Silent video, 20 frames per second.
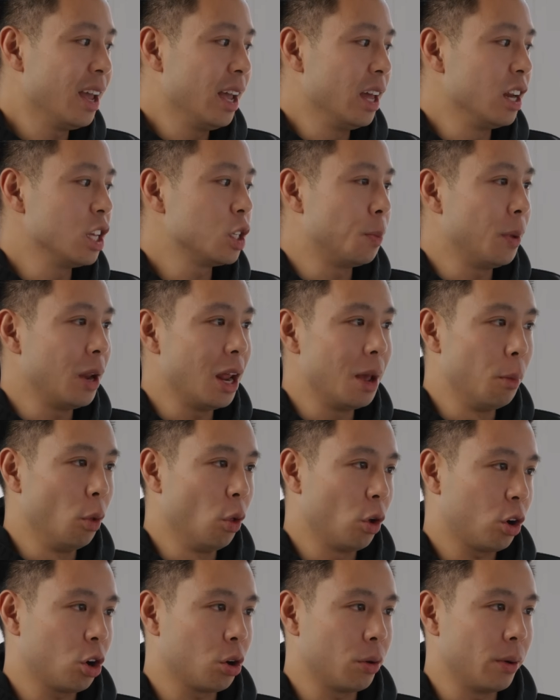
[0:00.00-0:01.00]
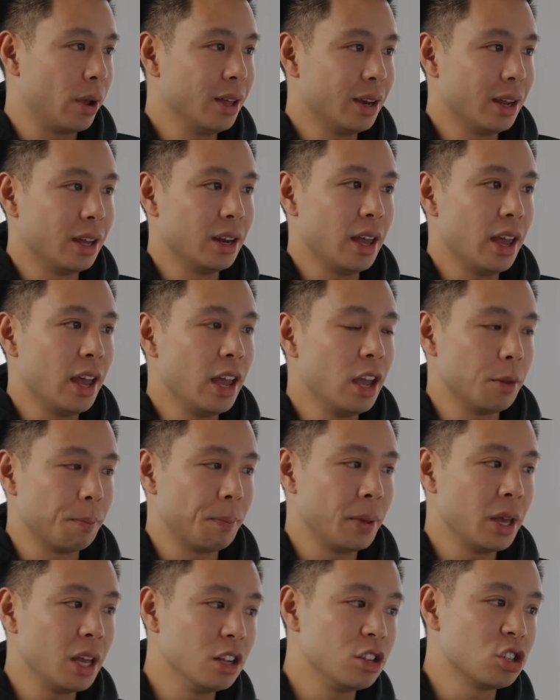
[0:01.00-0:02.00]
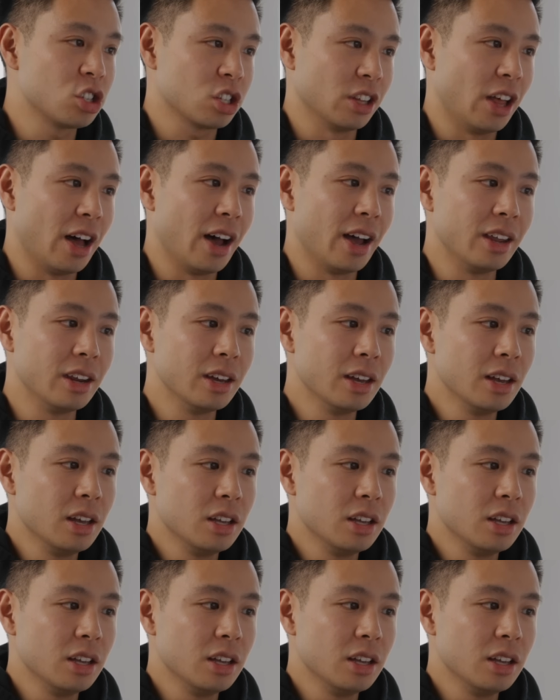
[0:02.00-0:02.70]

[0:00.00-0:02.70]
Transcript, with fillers: it has been able to create an eight page slide